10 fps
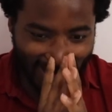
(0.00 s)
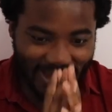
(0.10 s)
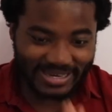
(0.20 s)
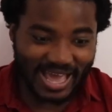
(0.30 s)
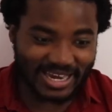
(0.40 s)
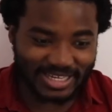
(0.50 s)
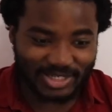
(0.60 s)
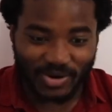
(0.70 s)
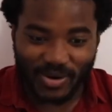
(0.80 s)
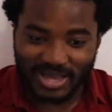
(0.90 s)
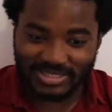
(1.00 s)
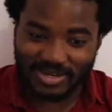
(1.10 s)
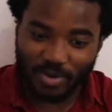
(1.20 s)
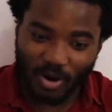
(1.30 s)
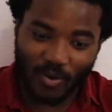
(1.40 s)
that is
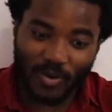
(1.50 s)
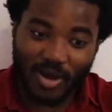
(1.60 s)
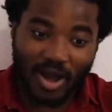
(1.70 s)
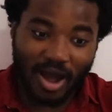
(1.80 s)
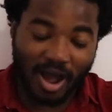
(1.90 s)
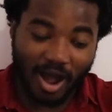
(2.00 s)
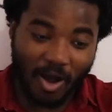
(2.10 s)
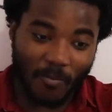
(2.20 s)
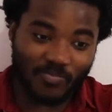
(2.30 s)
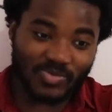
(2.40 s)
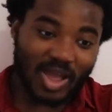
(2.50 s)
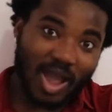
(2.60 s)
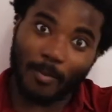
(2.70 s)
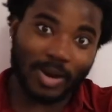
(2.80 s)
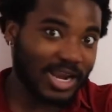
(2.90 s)
crazy, bro. Um,
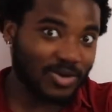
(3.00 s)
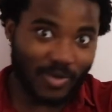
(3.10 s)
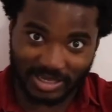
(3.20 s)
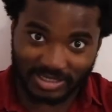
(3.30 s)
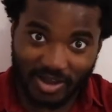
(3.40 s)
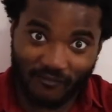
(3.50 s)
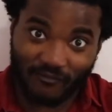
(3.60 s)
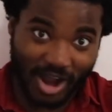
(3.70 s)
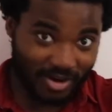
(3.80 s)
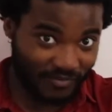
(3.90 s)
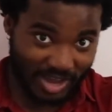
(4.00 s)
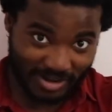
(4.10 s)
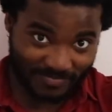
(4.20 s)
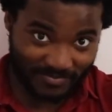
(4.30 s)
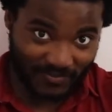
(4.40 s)
but anyways, fire
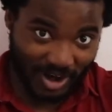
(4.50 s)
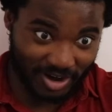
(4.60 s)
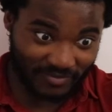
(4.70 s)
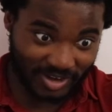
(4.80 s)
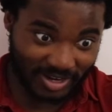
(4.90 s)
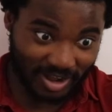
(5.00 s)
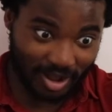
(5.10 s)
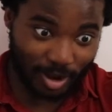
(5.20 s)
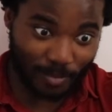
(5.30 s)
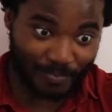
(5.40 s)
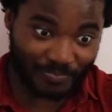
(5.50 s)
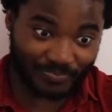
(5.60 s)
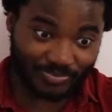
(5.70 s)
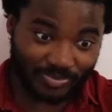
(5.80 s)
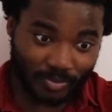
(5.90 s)
Vic, fire Vic. Um,
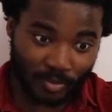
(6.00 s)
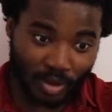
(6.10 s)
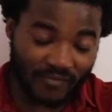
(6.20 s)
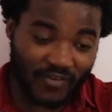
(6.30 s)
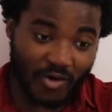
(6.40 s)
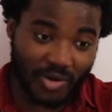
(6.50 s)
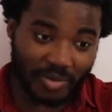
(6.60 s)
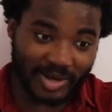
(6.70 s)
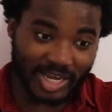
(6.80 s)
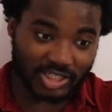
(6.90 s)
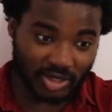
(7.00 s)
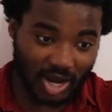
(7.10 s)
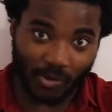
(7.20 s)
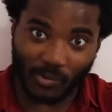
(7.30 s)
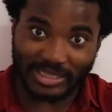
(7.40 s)
fire recommendation.
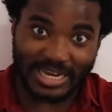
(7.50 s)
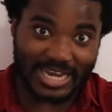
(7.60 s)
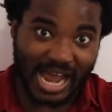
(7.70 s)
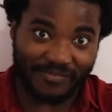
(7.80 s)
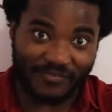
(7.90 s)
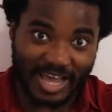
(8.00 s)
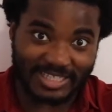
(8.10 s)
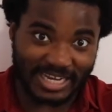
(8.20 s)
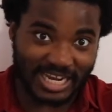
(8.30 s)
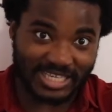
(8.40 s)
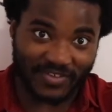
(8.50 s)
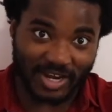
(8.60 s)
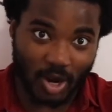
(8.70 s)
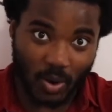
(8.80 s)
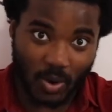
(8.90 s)
Uh, we did not faint in this
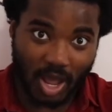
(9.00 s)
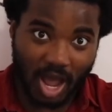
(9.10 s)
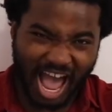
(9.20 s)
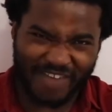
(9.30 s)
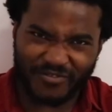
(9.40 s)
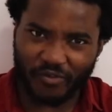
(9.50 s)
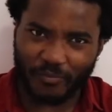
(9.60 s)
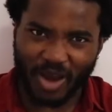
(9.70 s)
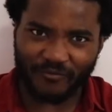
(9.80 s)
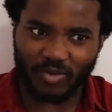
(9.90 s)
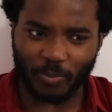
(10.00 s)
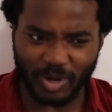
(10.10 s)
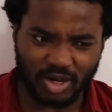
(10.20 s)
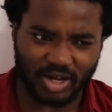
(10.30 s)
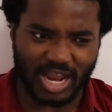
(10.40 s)
video. I feel I feel
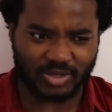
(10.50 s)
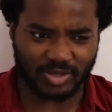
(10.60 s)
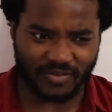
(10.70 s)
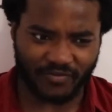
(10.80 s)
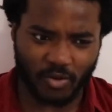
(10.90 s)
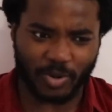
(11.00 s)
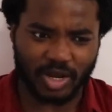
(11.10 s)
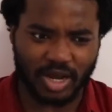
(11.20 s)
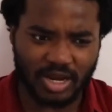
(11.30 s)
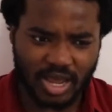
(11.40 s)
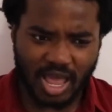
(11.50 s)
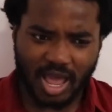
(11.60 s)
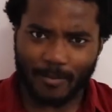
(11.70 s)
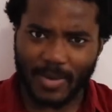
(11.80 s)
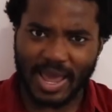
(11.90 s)
pretty good actually. Feel pretty good.
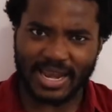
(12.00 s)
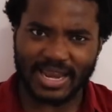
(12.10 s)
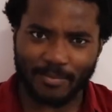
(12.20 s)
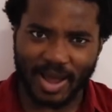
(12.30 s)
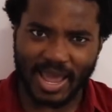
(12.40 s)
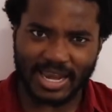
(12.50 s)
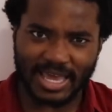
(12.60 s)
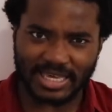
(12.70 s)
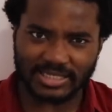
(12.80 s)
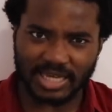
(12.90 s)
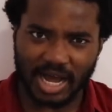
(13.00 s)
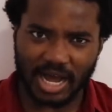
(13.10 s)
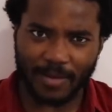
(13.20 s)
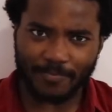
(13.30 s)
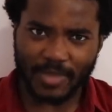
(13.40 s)
My head my headache is
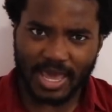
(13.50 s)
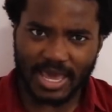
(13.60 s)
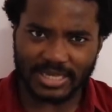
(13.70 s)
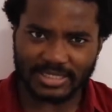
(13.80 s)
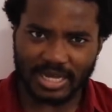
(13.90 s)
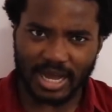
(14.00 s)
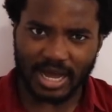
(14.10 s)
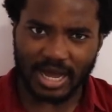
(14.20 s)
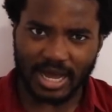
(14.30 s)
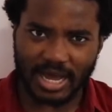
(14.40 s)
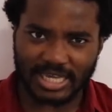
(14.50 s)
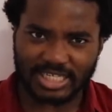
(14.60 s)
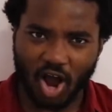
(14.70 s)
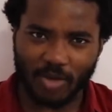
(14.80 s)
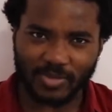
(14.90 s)
uh is uh
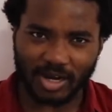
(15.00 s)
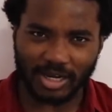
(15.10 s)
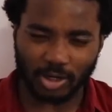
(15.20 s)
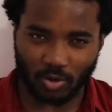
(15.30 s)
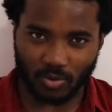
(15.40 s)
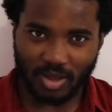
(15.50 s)
is calmed down a little